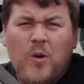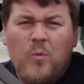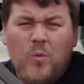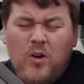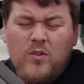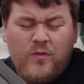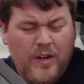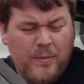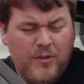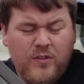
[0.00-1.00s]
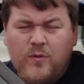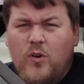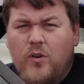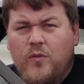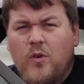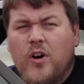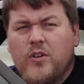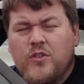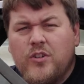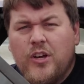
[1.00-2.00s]
world famous Evora
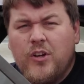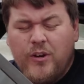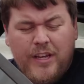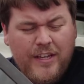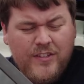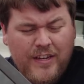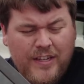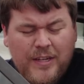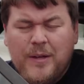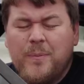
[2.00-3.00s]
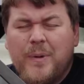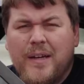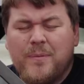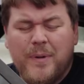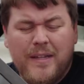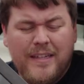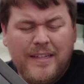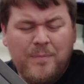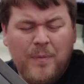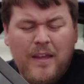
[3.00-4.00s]
400 Creaky seat, patent
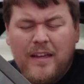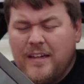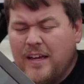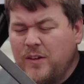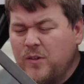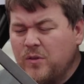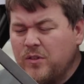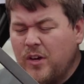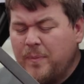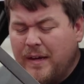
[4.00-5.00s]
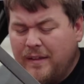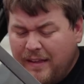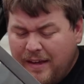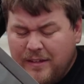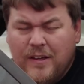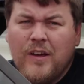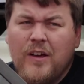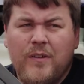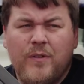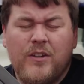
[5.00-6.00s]
pending. Now you all know about that.
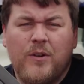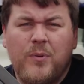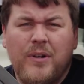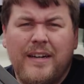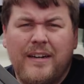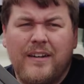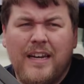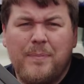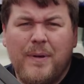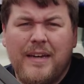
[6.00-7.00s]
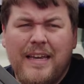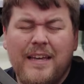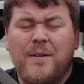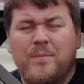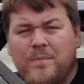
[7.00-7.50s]
In fact, I'll put a little clip in here.